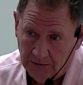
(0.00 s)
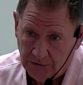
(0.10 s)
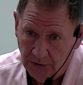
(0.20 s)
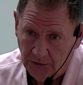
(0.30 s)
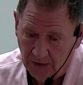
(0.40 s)

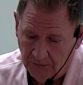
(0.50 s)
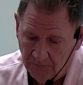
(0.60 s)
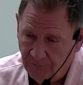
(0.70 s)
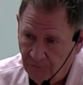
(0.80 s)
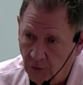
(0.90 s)
You got
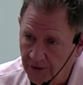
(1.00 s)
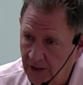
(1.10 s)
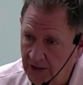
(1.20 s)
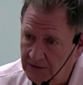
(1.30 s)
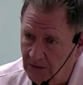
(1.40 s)
4
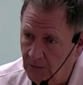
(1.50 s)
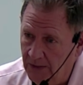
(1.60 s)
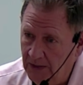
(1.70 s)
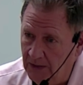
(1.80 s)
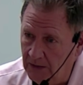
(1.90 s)
days of
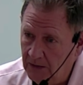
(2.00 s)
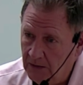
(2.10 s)
waiting.